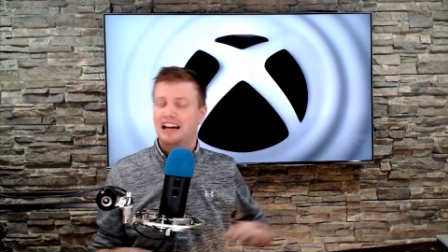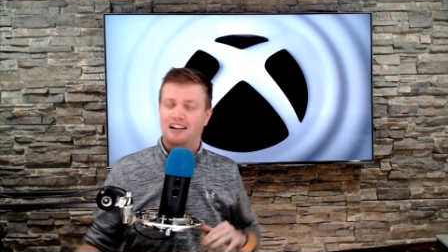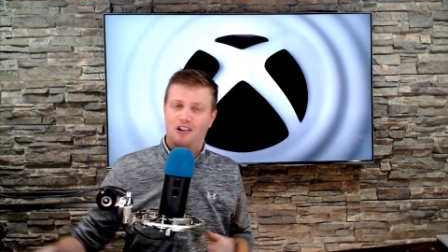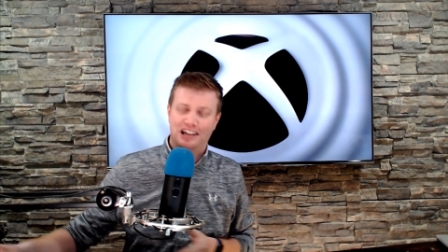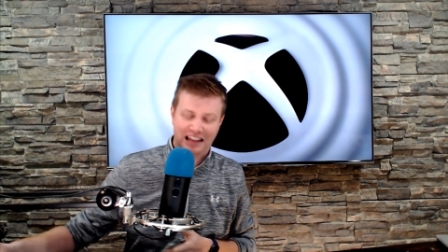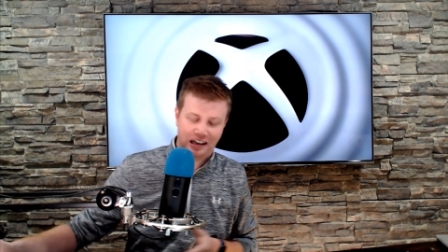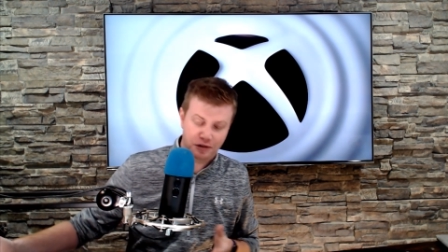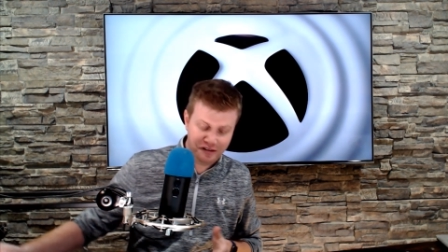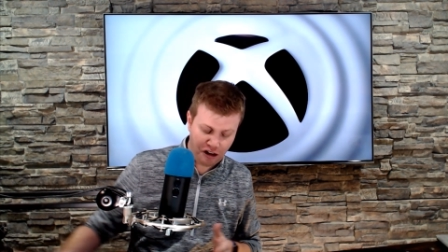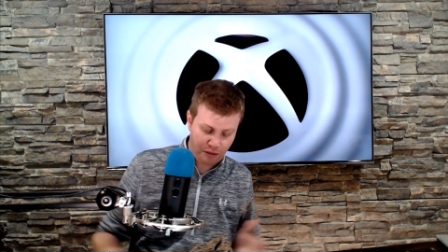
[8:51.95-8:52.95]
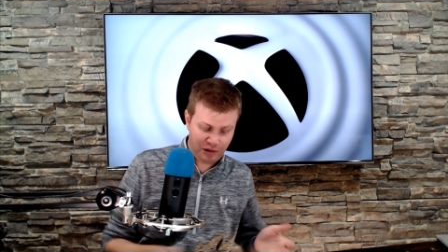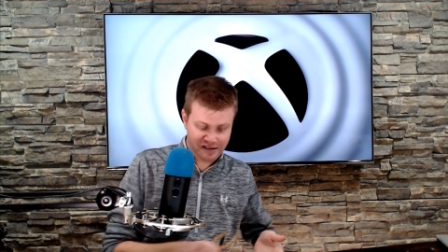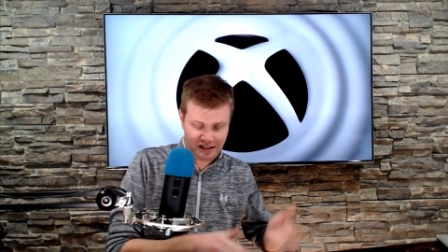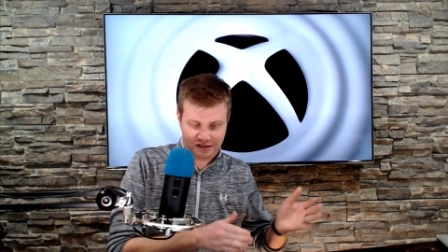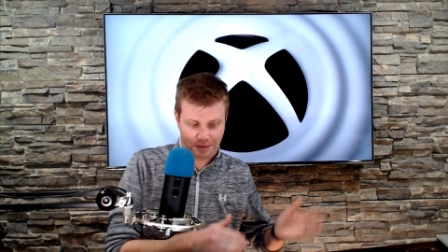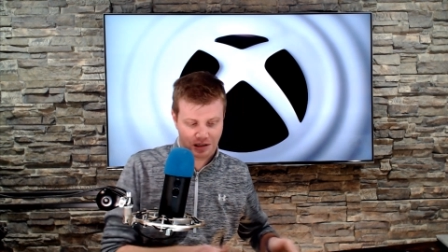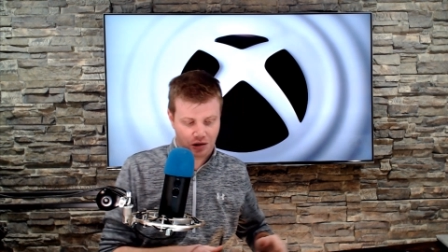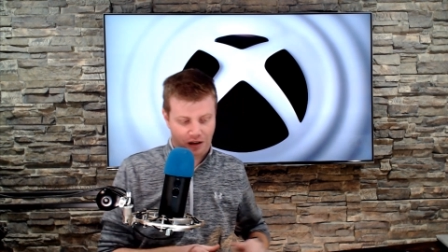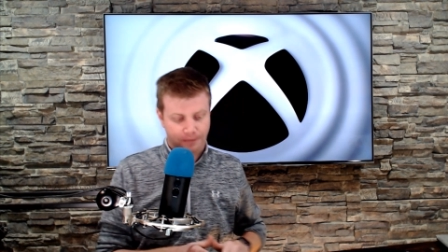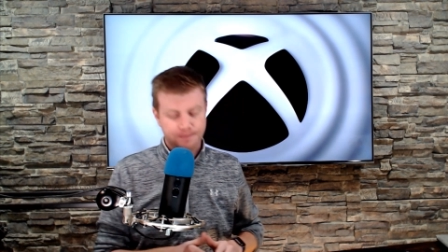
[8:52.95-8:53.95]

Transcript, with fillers: Now, granted, that includes all the pre sales up until there.